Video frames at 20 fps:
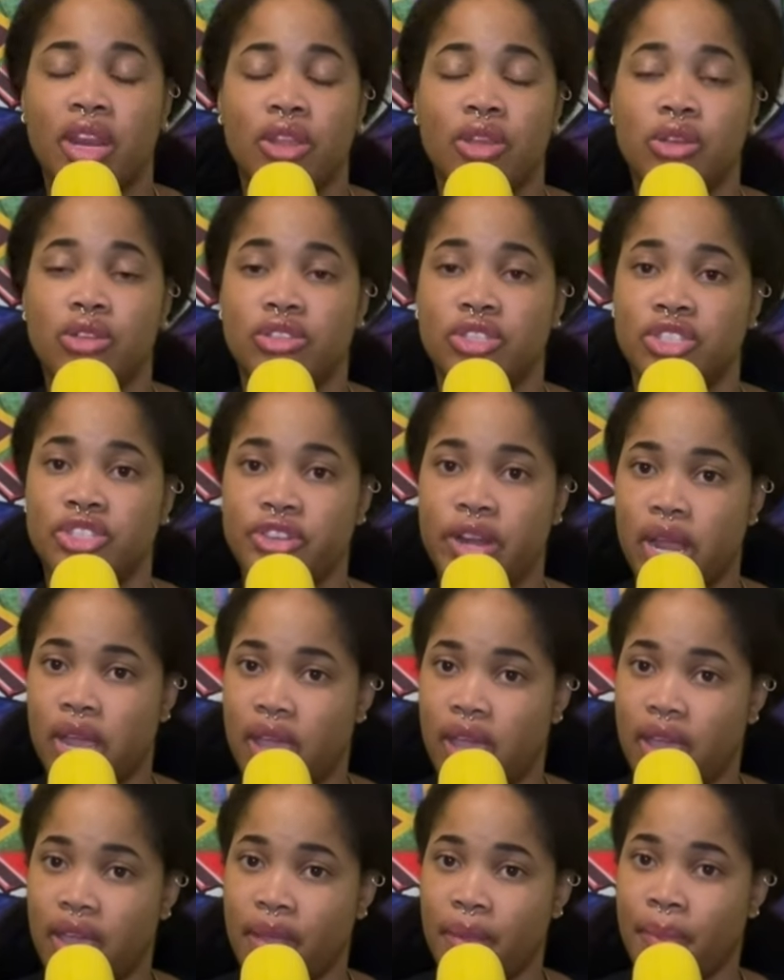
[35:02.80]
old
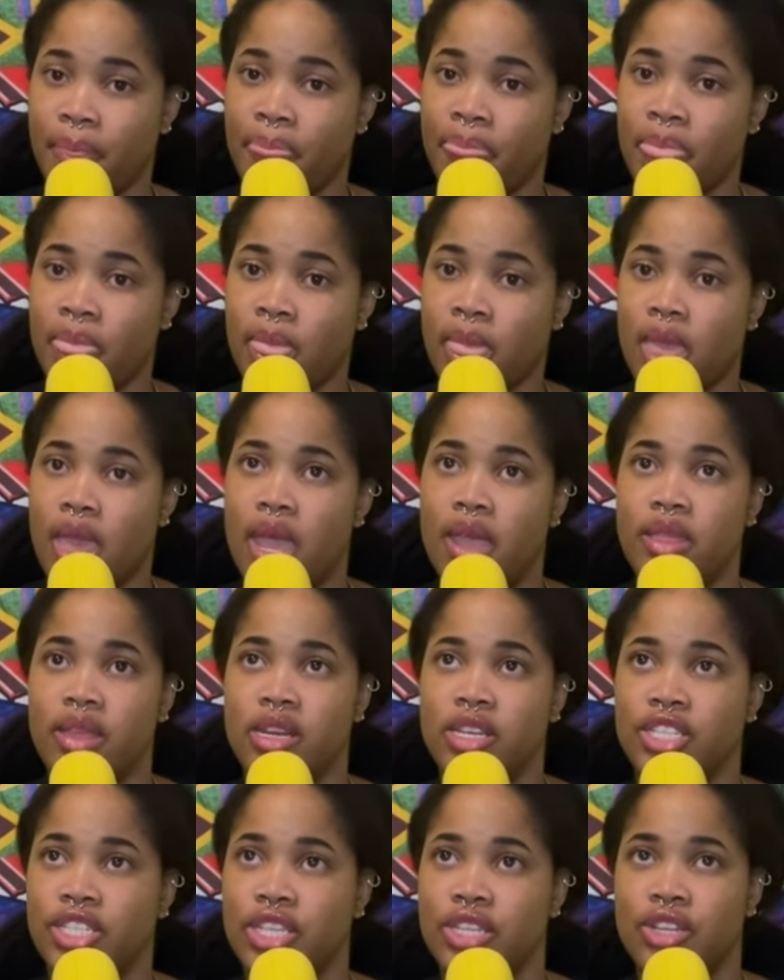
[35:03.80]
strege and then
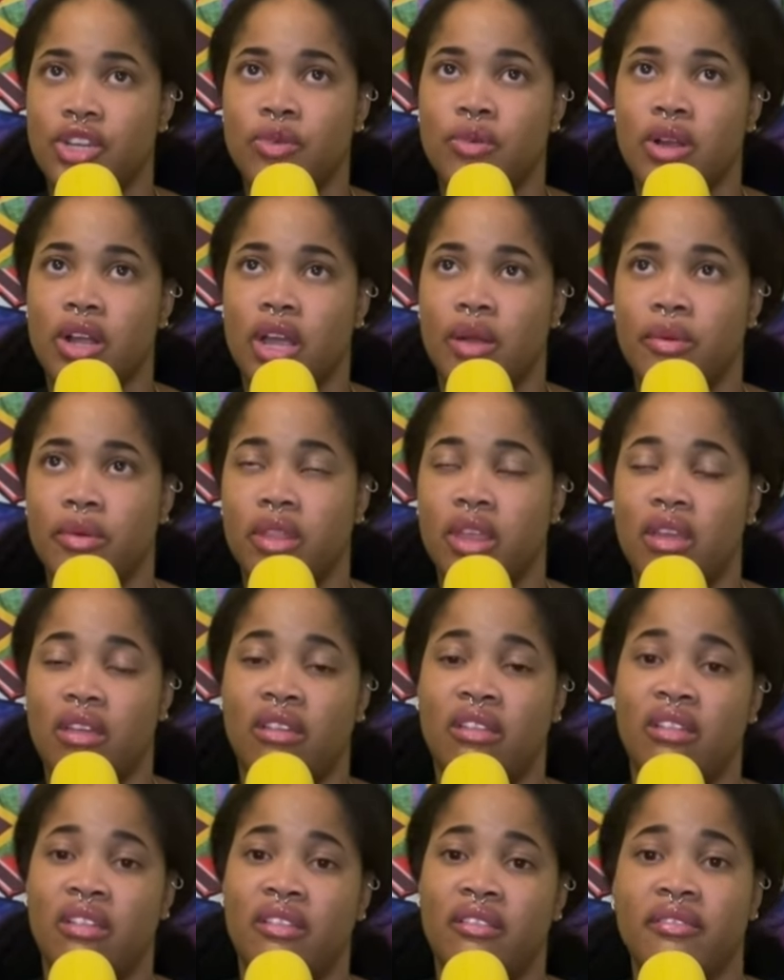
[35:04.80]
shit don't work out. We're like,
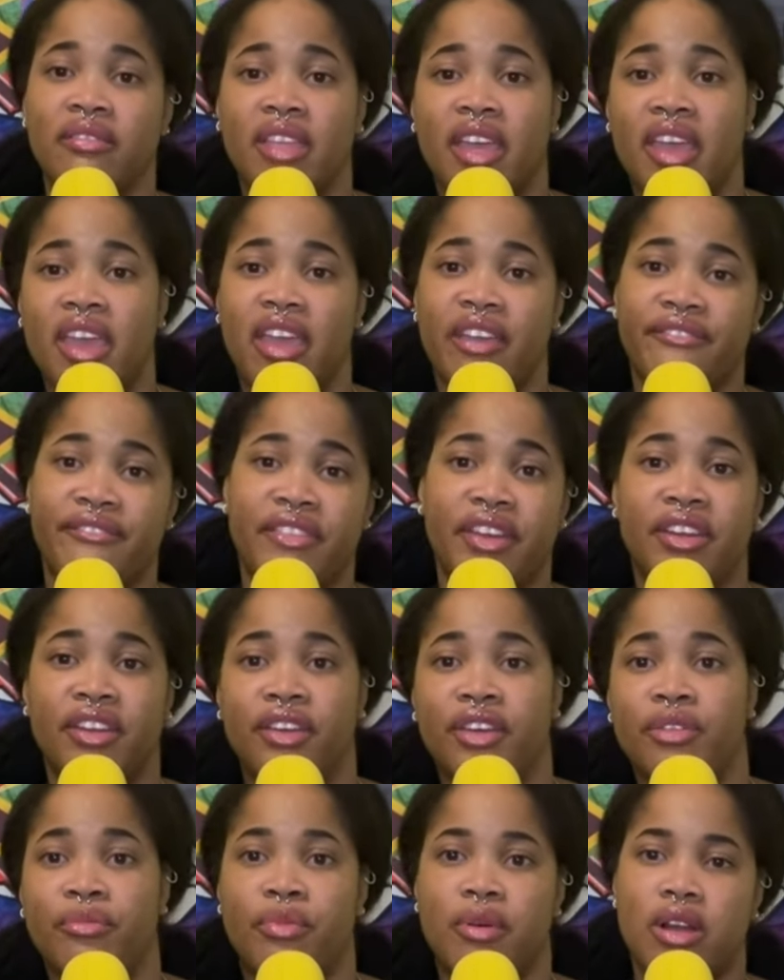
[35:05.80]
oh, I can't find a
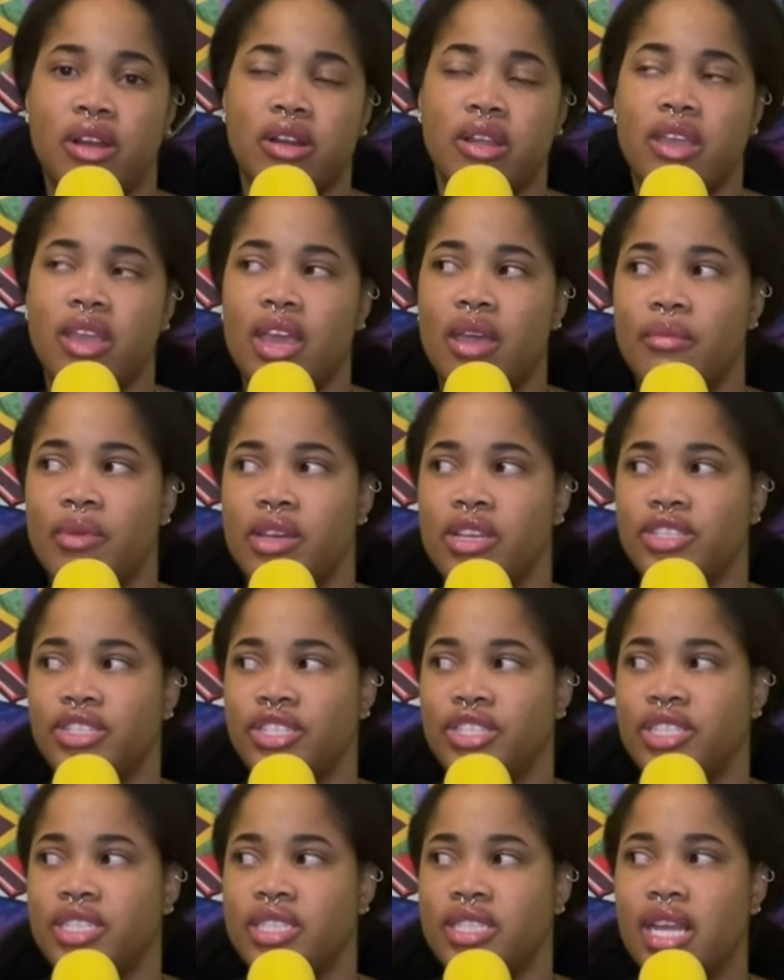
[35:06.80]
good partner. Yeah, because you're
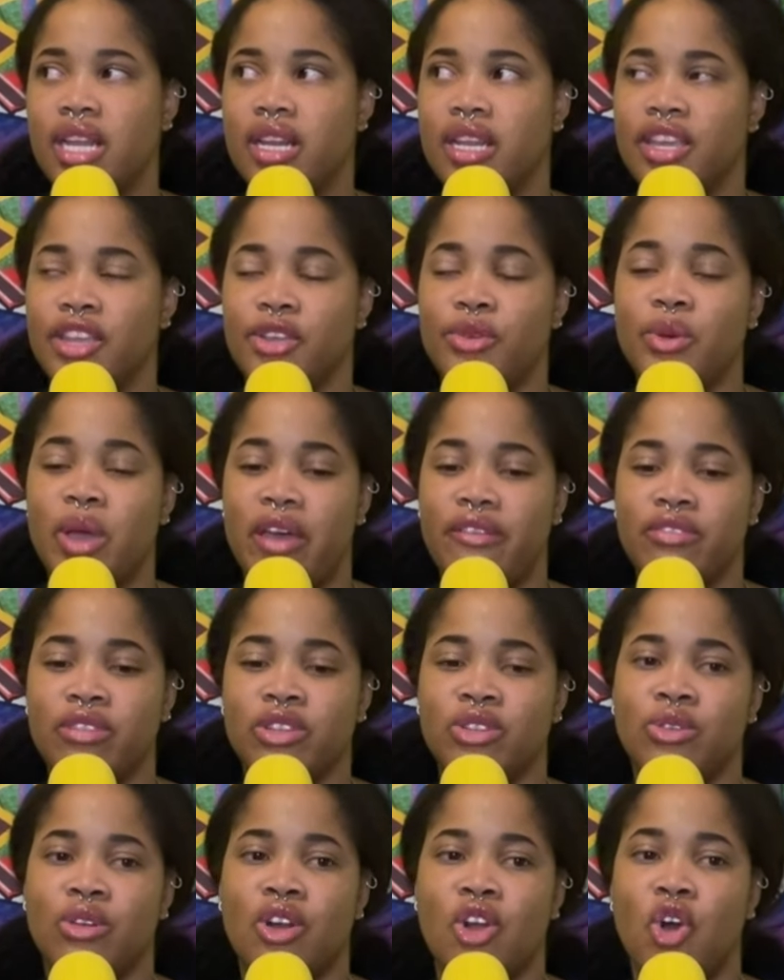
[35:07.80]
settling. You have the
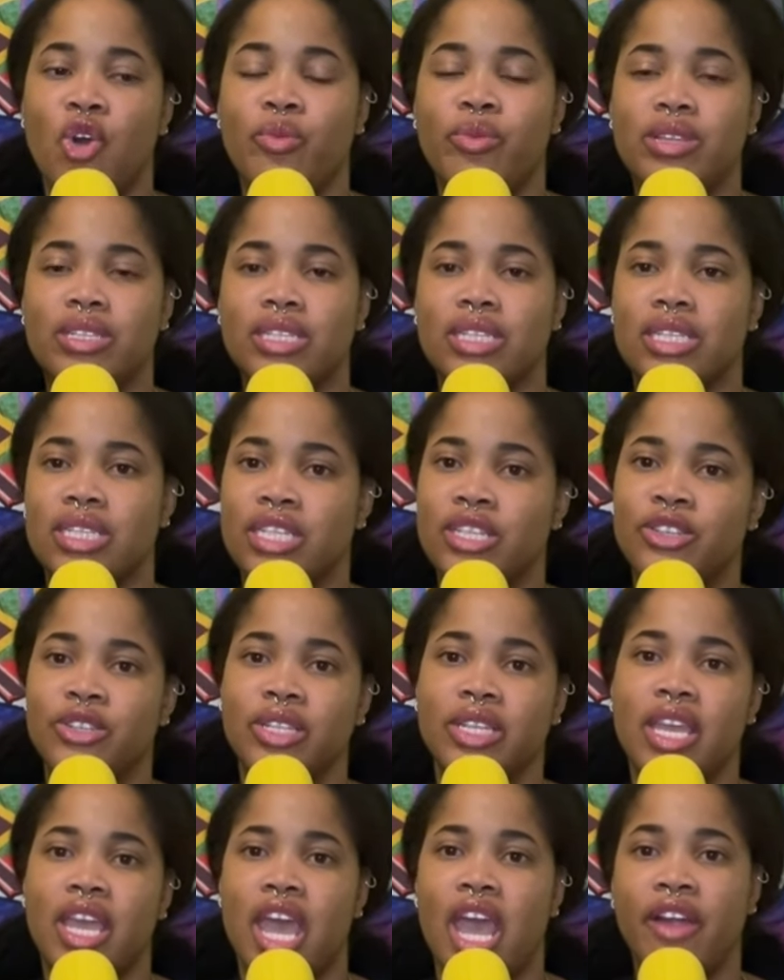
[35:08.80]
door open to
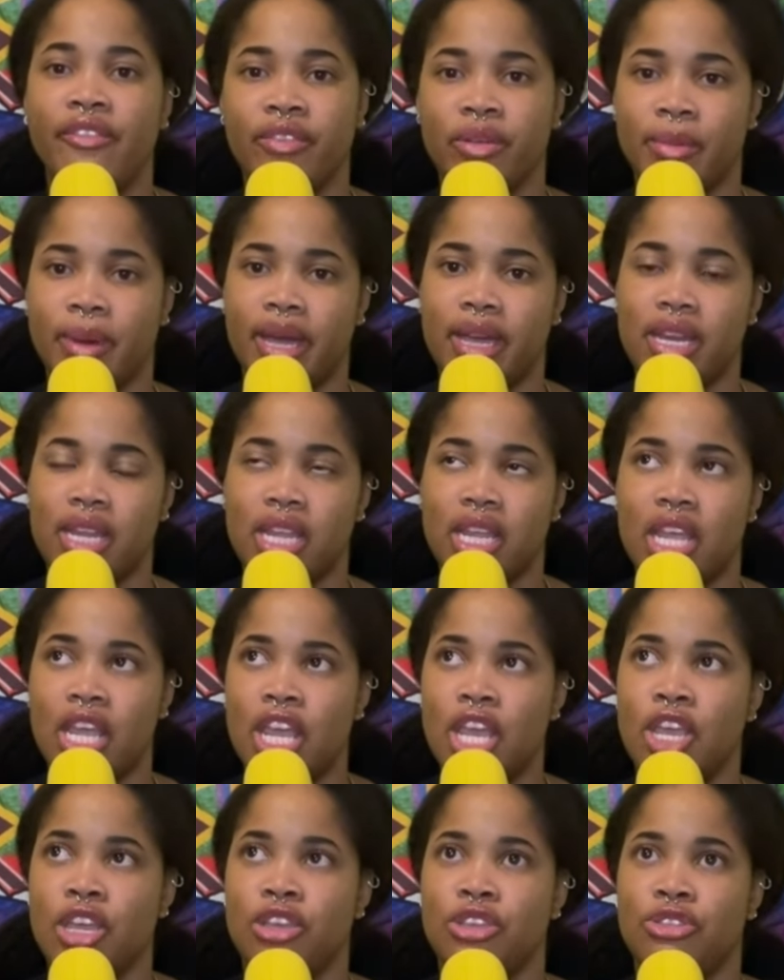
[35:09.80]
literally everybody.
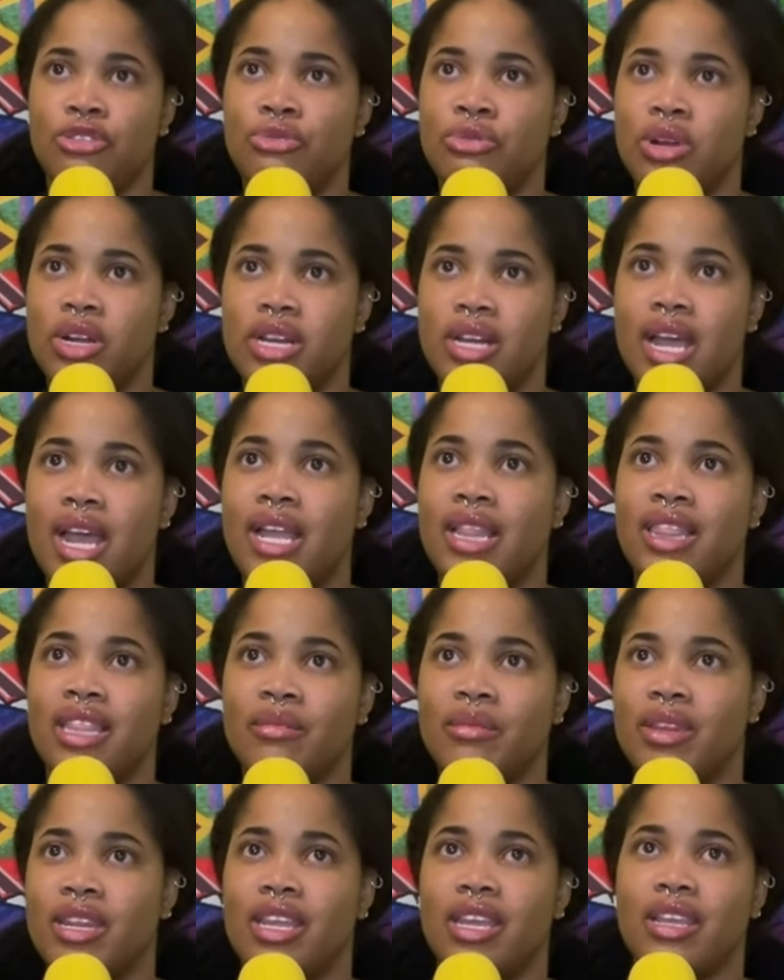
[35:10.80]
You are not
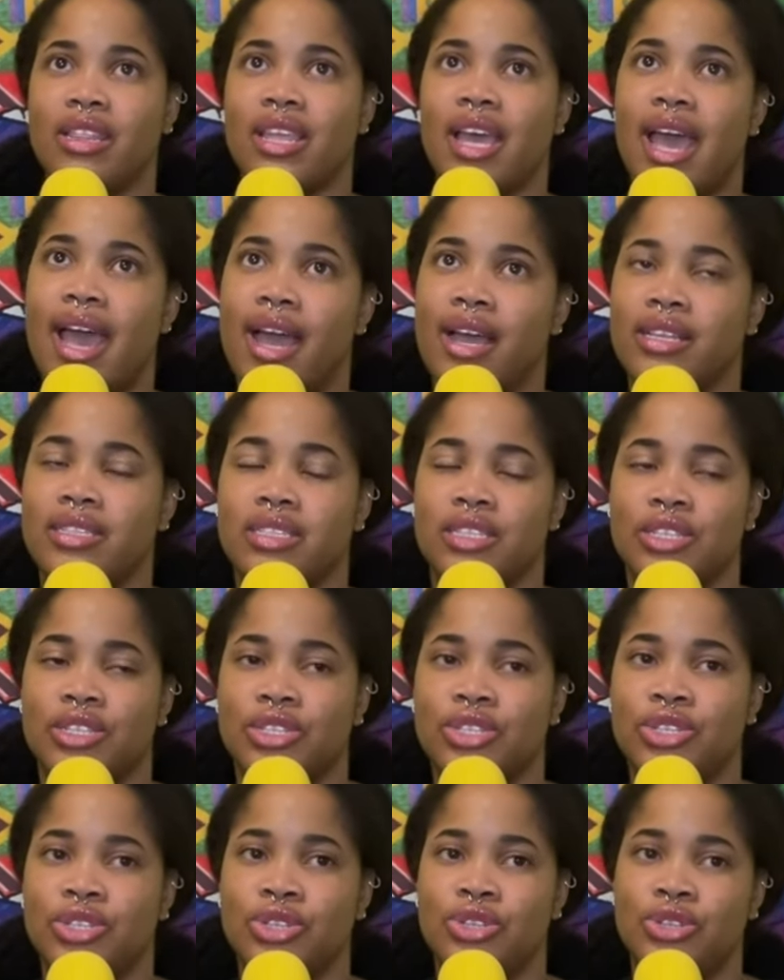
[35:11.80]
limiting the access
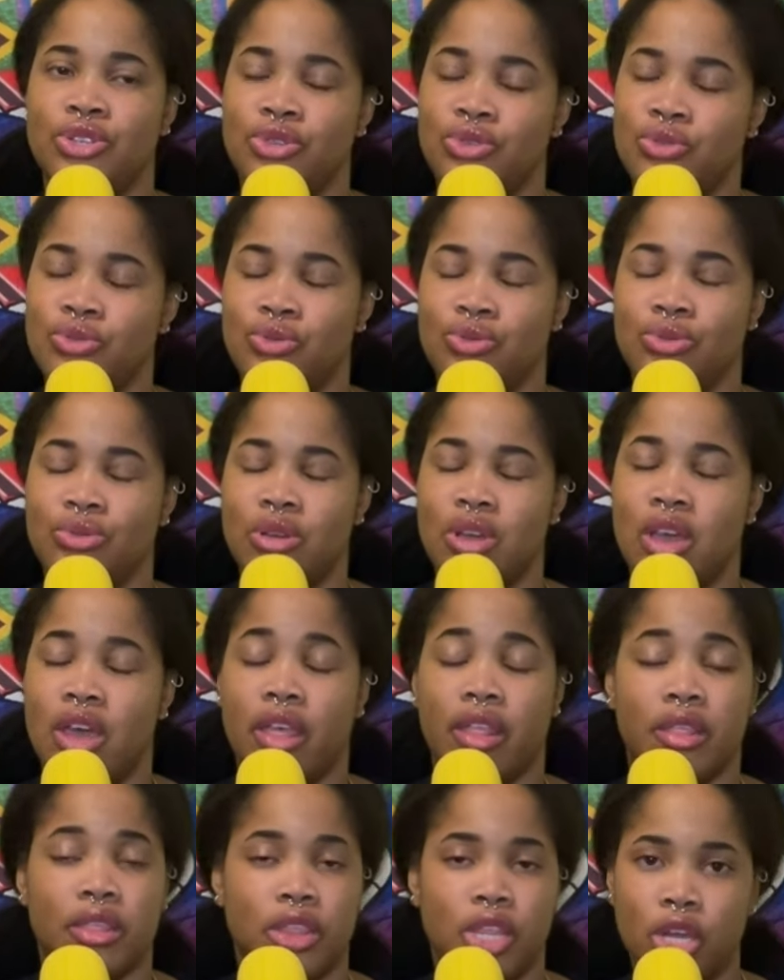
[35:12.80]
to you,
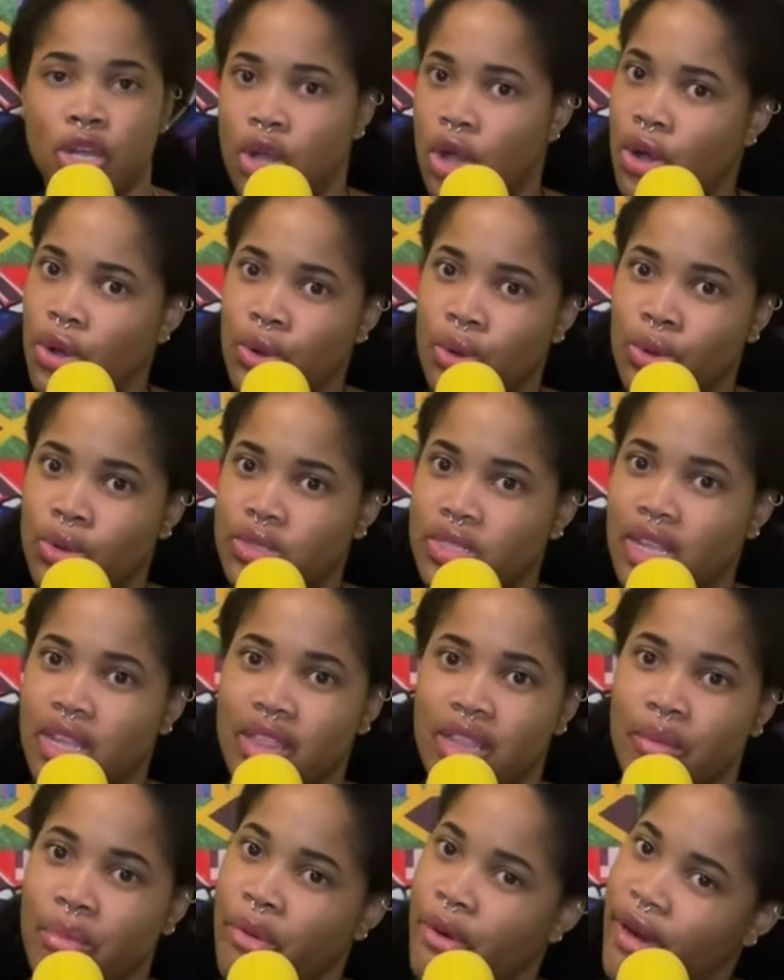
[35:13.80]
the gold,
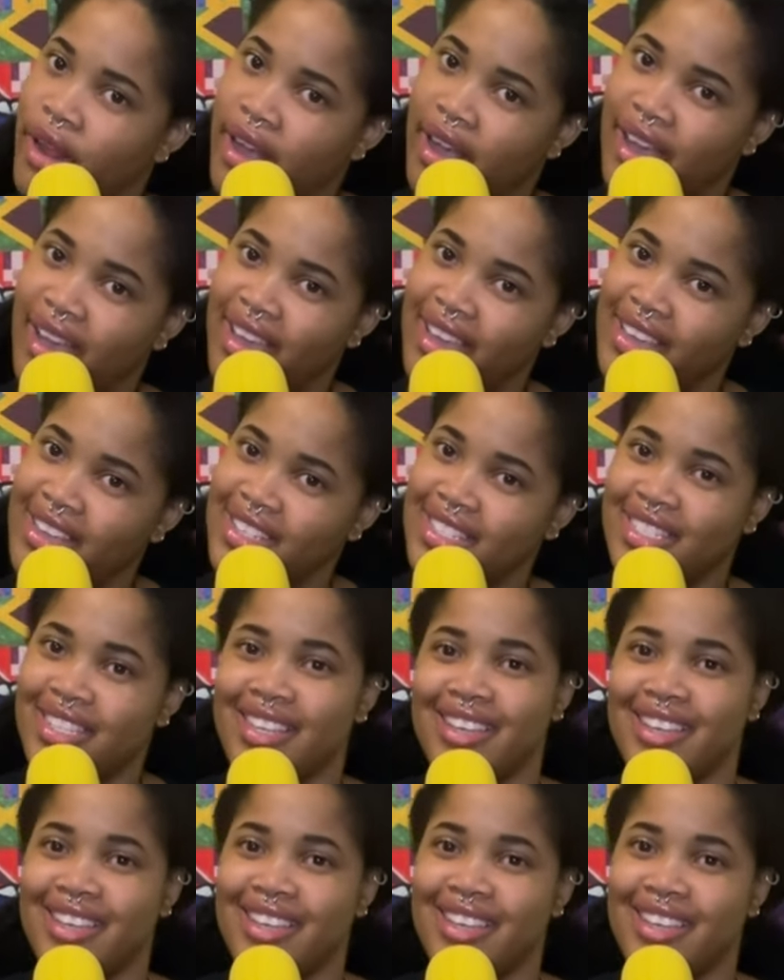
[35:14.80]
the prize.